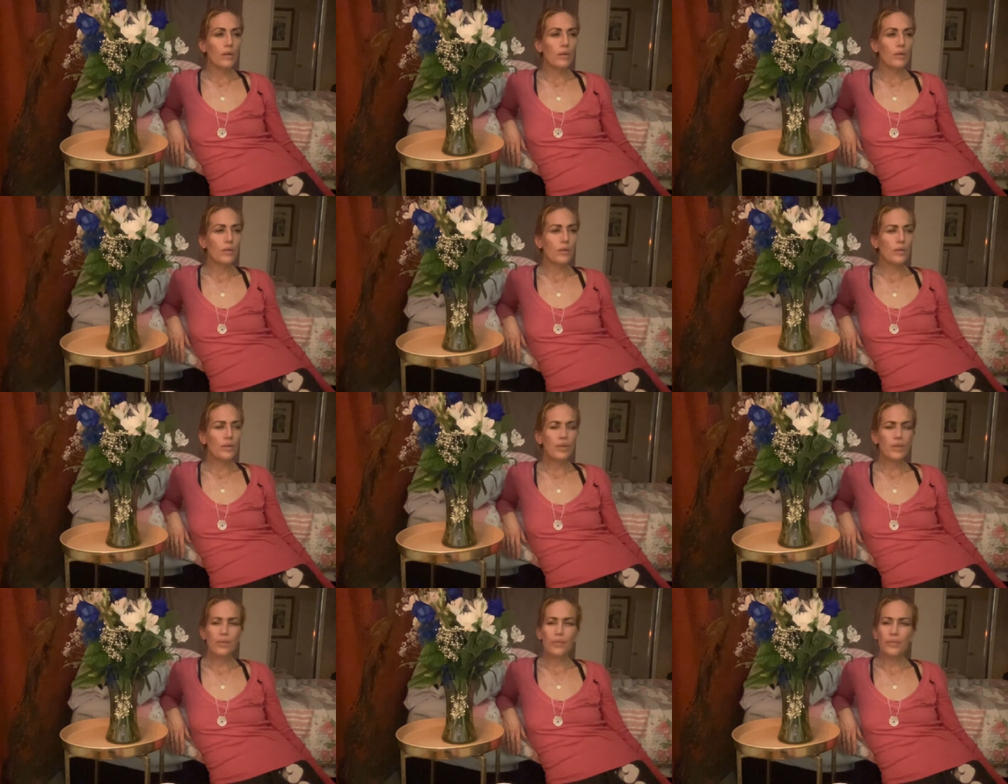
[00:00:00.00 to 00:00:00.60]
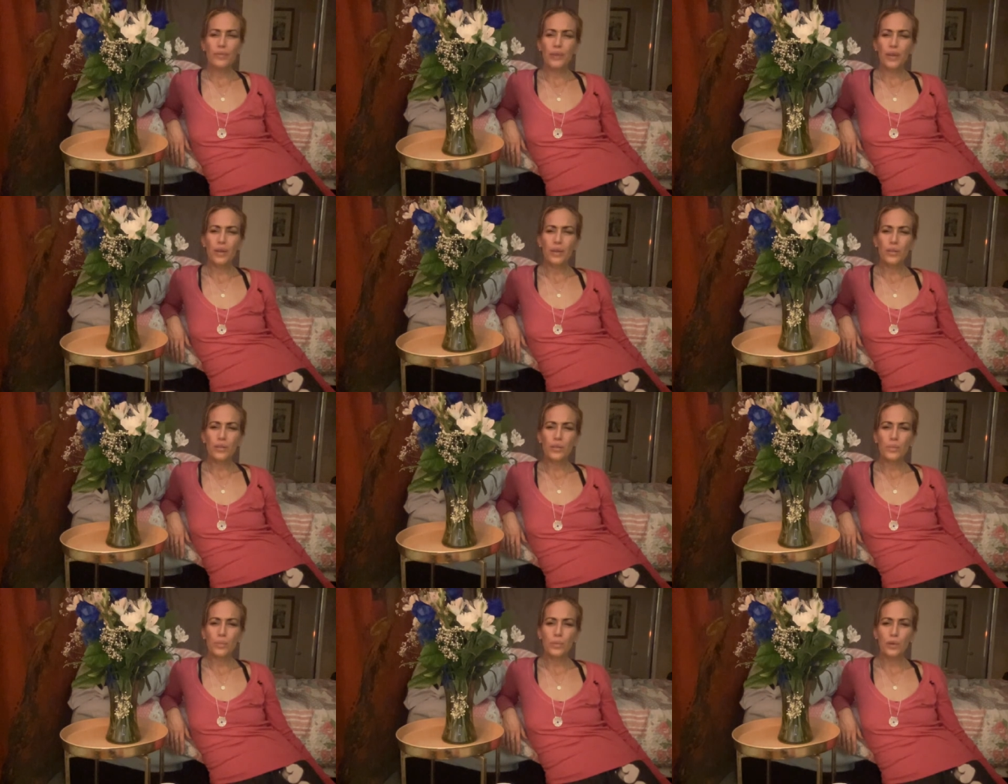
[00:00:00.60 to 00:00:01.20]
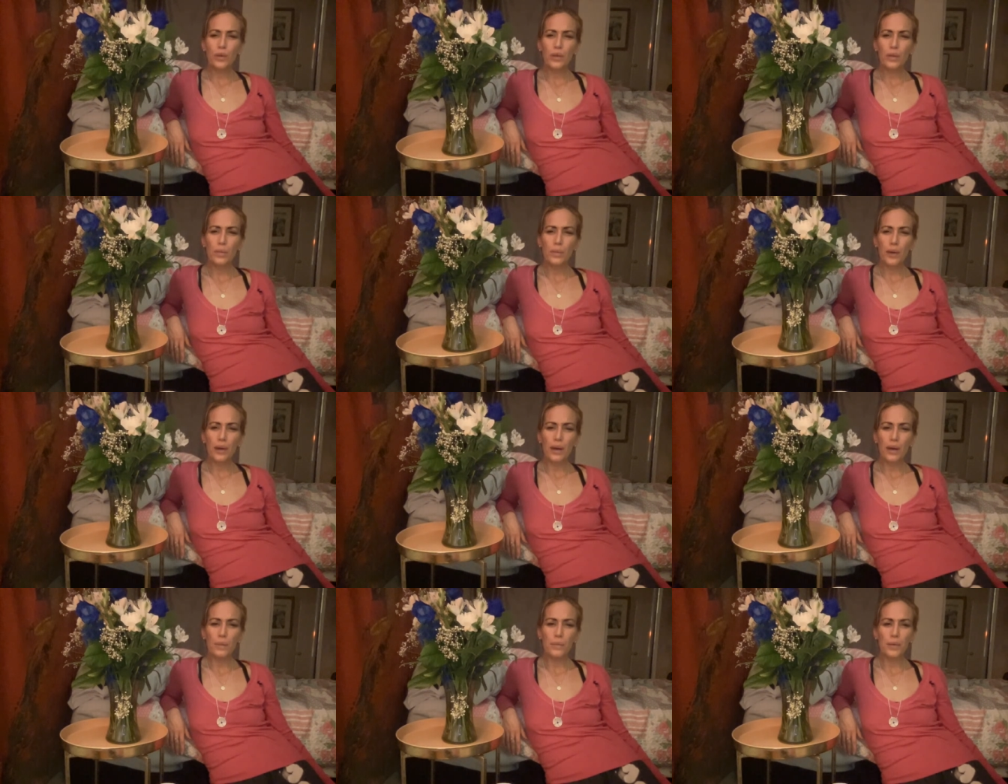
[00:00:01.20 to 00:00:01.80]
what the fuck was the point of the
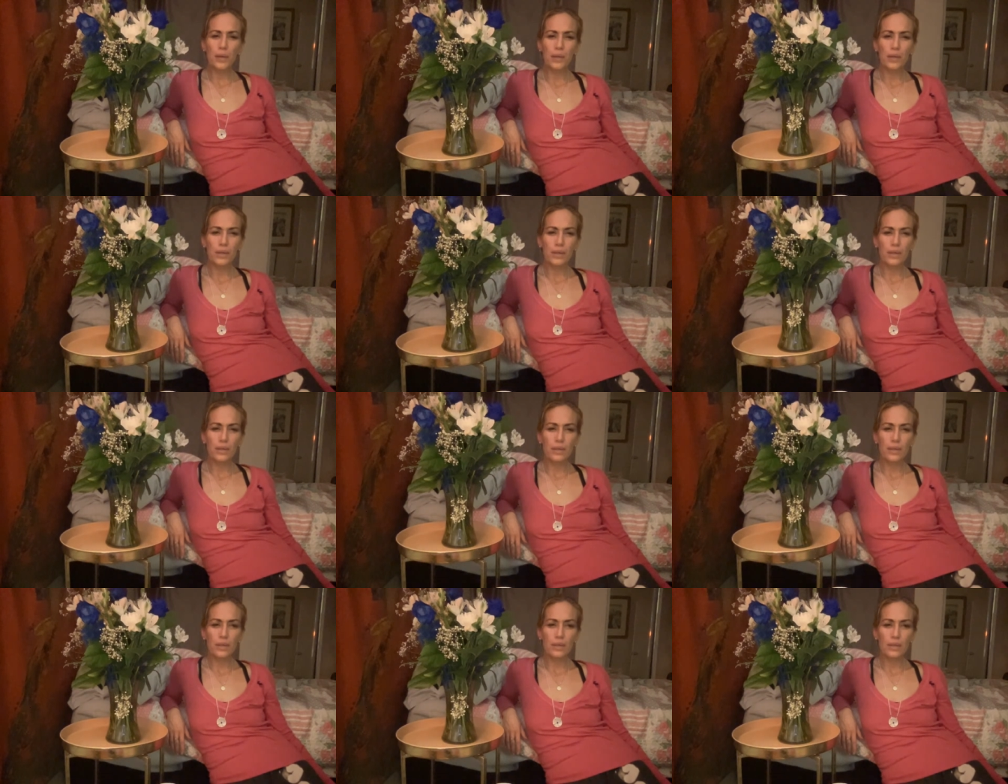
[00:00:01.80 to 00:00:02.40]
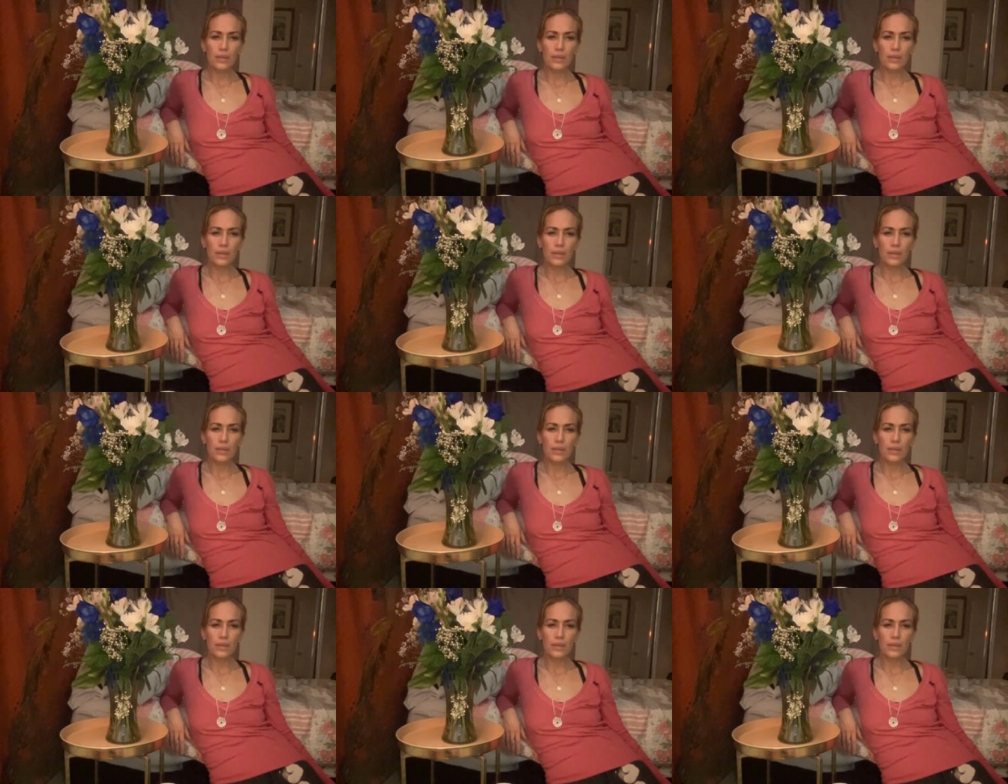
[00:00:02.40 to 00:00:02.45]
Bahamas?